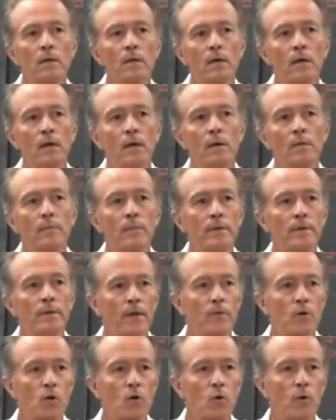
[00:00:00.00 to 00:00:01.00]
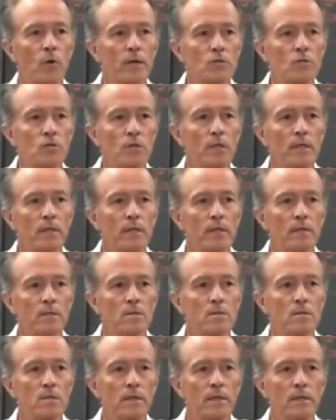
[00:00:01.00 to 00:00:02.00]
Another question
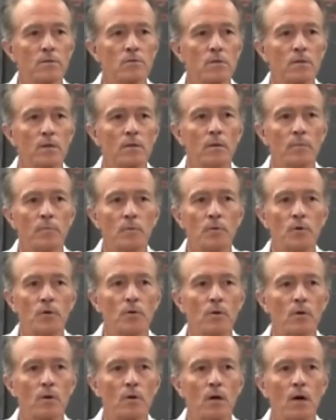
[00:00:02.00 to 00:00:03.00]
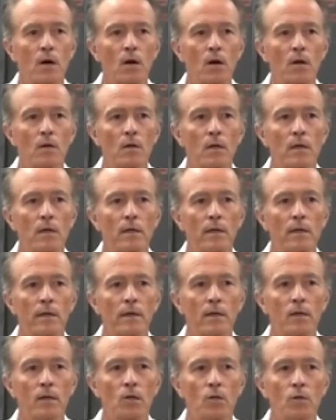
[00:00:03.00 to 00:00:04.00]
is the computer cart
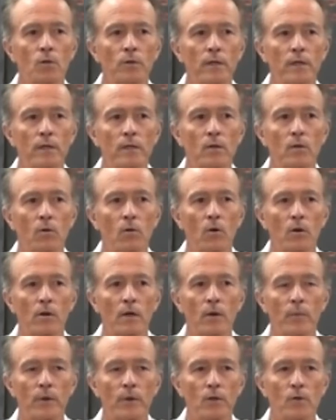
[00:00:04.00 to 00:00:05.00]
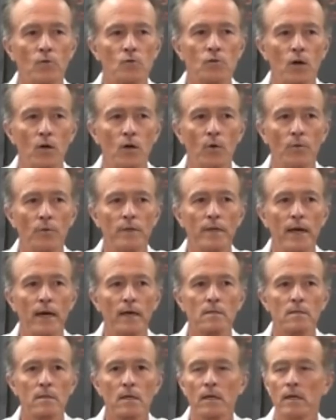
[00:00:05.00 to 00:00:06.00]
included or can we use our own
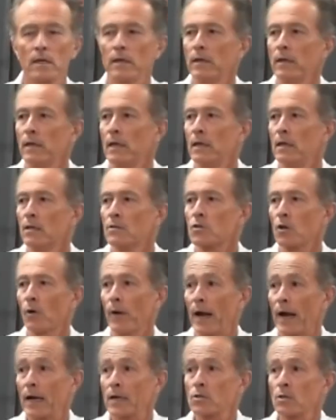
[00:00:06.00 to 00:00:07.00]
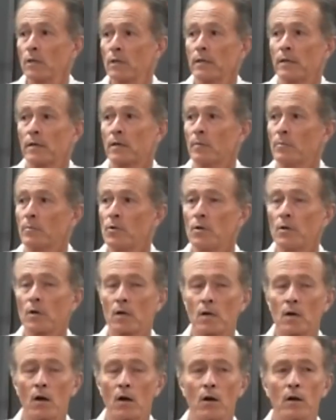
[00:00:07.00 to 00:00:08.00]
desk? So actually the computer
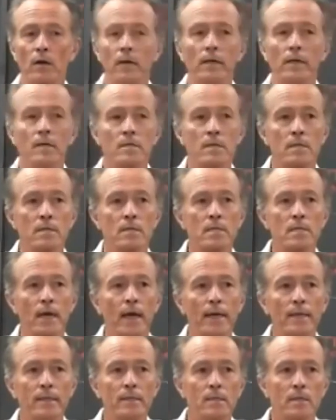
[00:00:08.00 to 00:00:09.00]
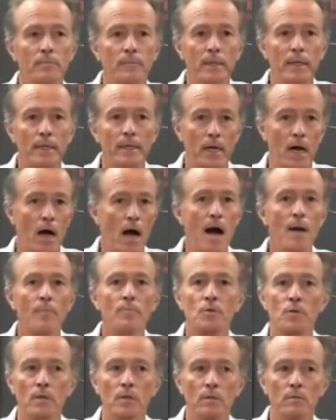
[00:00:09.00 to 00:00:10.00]
cart is designed to be an
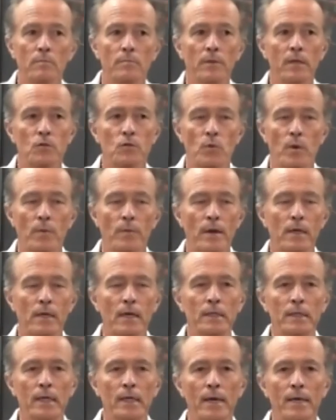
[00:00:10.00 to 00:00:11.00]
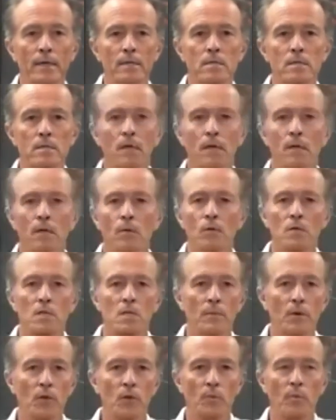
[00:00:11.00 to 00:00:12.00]
option because we recognize with
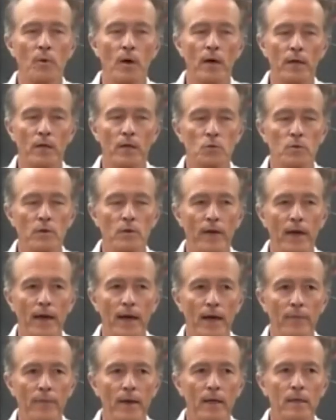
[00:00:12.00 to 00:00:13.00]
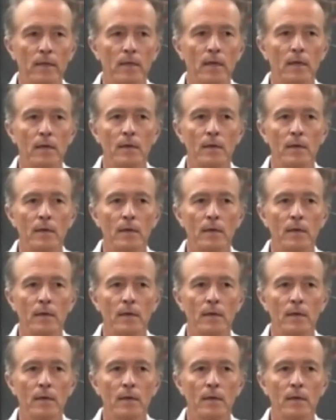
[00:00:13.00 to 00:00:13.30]
some other products we've had that